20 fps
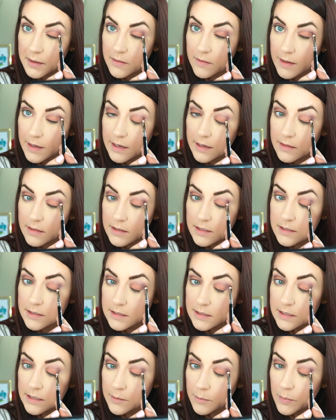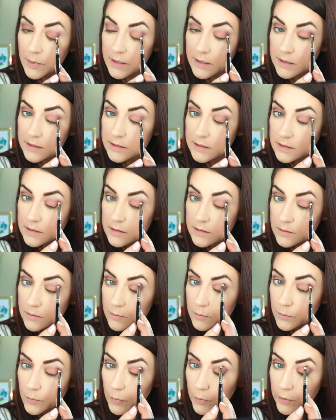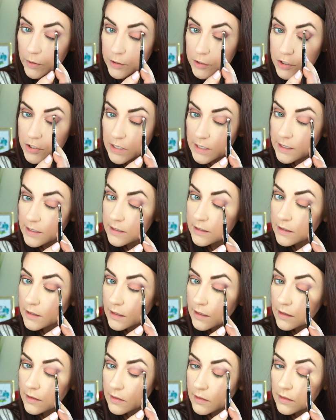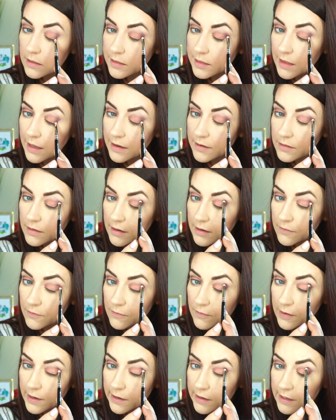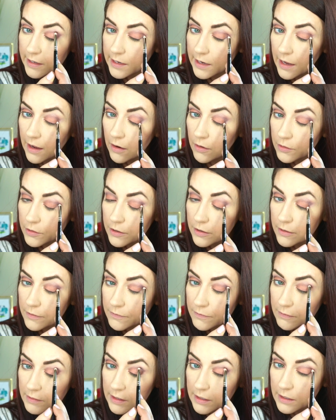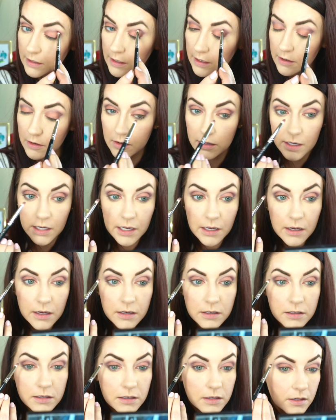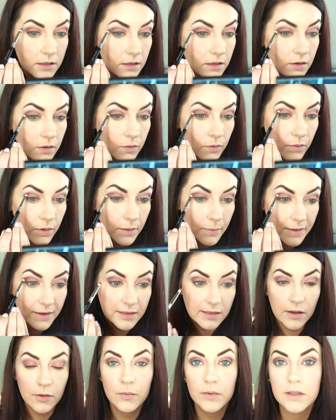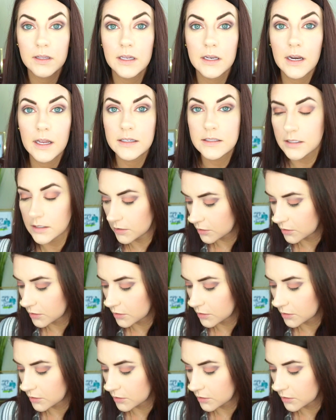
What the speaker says: Like the deepest portion, that like very outer V area, I'm gonna make that really nice